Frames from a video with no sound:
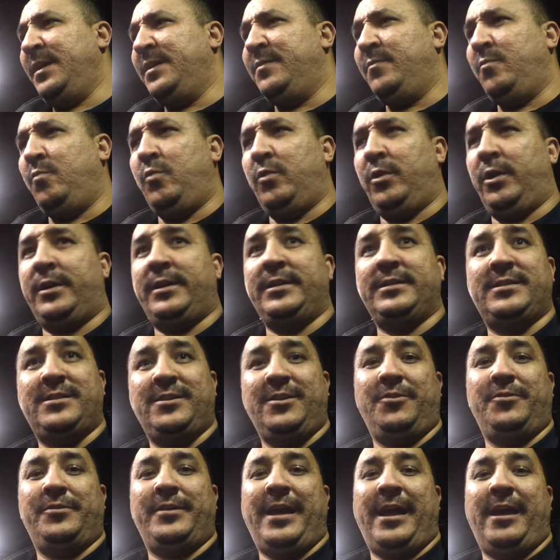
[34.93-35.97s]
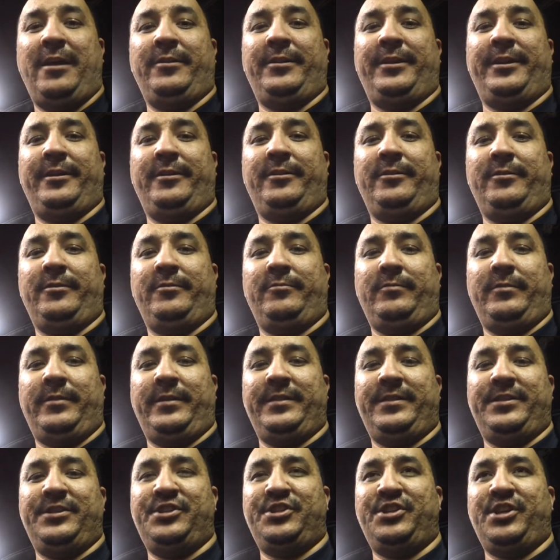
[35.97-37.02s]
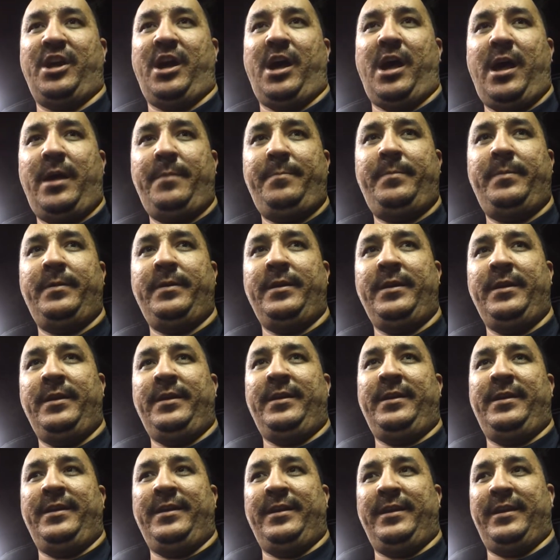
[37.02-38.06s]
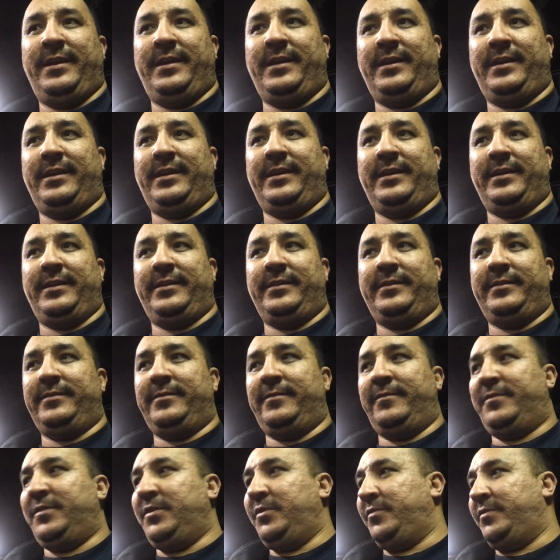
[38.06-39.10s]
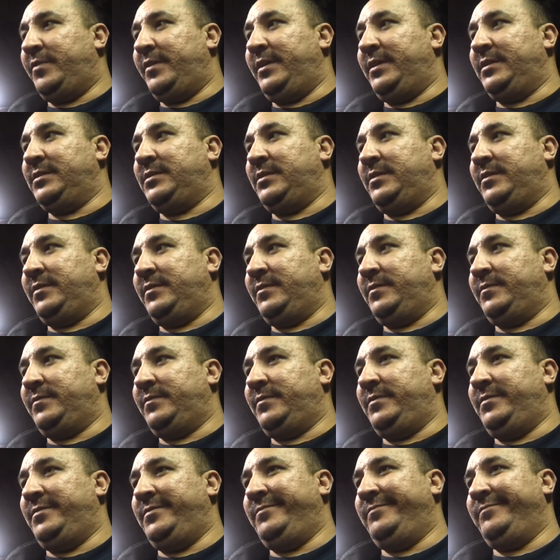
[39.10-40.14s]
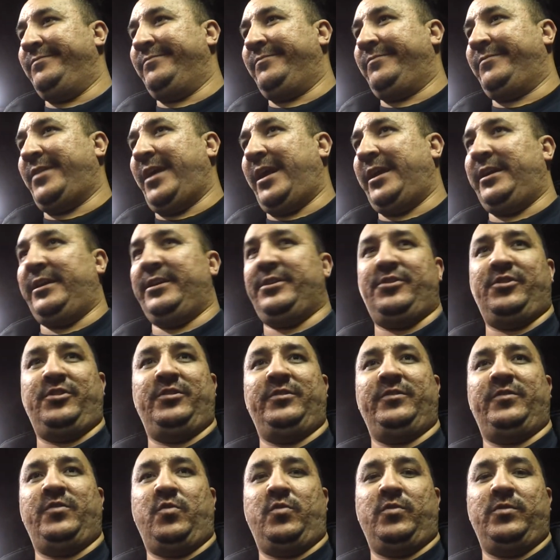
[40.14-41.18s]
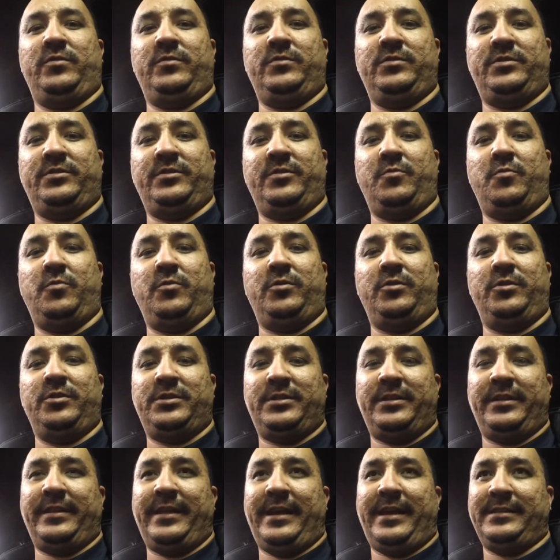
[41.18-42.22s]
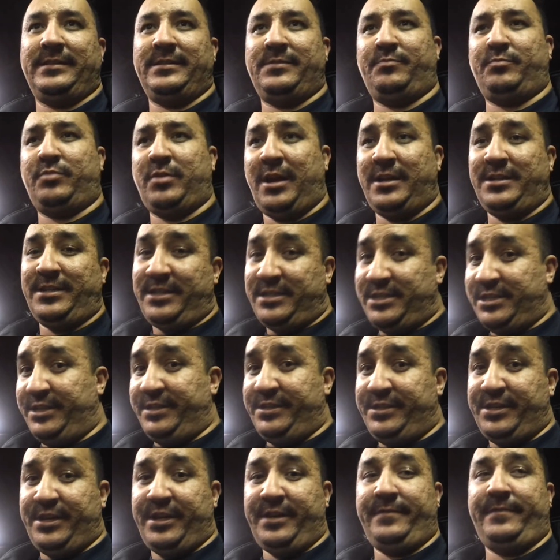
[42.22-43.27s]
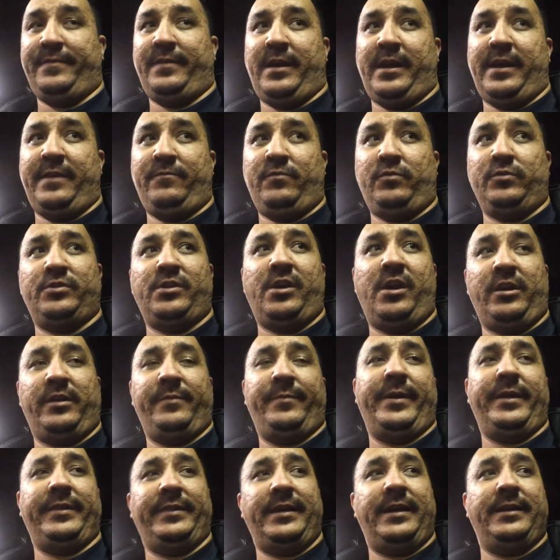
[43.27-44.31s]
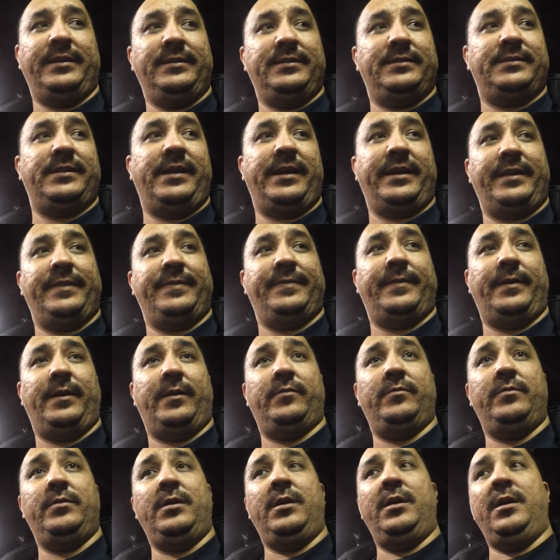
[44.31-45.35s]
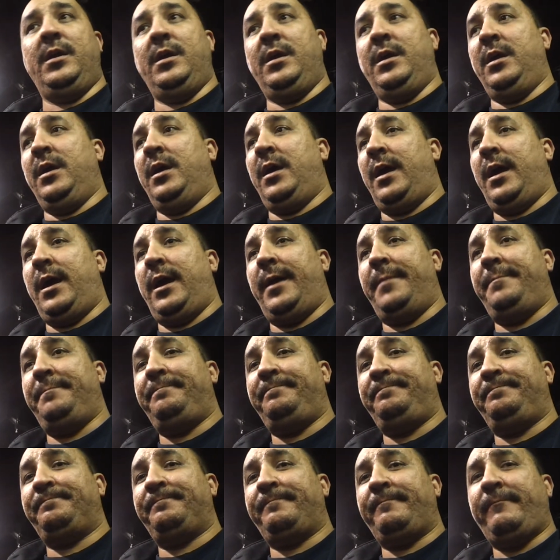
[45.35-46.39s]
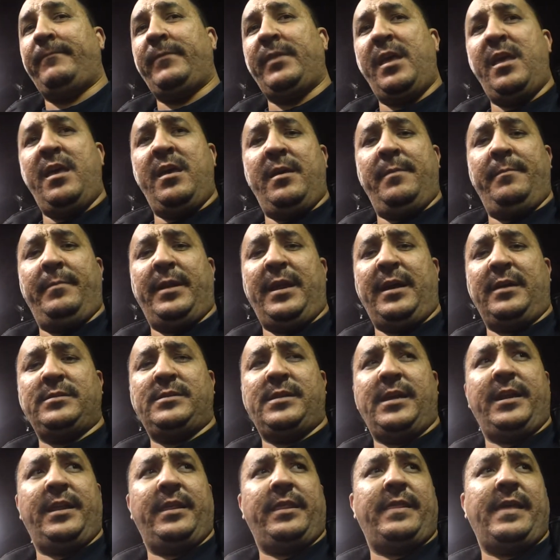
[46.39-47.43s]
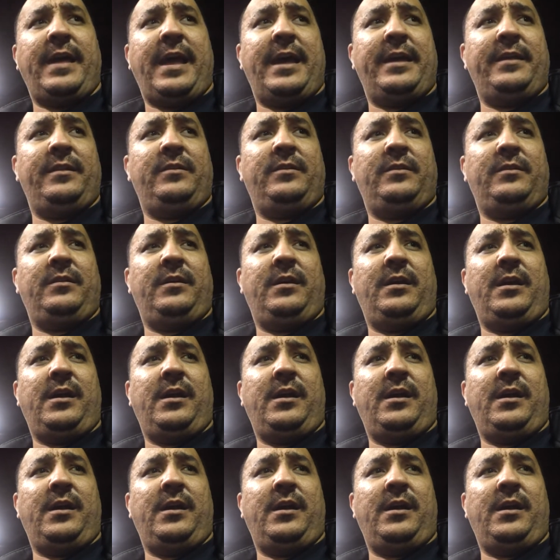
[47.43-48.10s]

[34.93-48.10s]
work has slowed down here at the shop, and a few things have kind of turned towards the worst, and that's Project CJ5. We'll talk about that in a second, though. But outside of that,